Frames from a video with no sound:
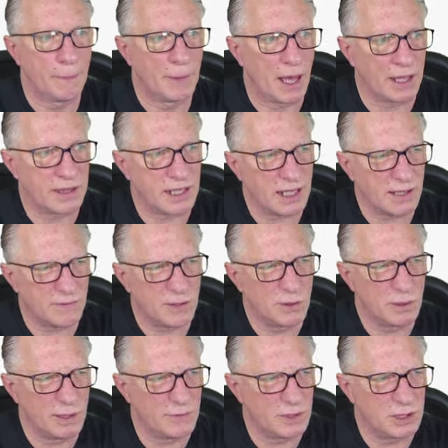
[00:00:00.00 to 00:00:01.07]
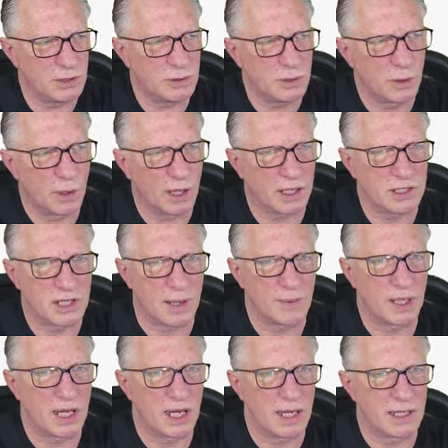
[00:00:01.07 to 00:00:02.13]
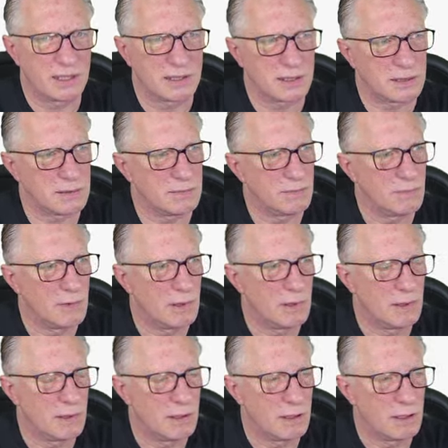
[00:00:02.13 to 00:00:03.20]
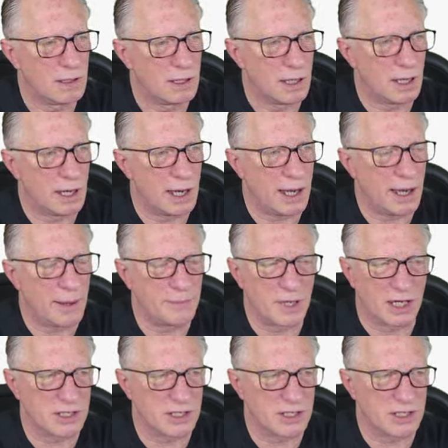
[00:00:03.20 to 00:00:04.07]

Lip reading: I think if you live in New York, Gemini is, I'm not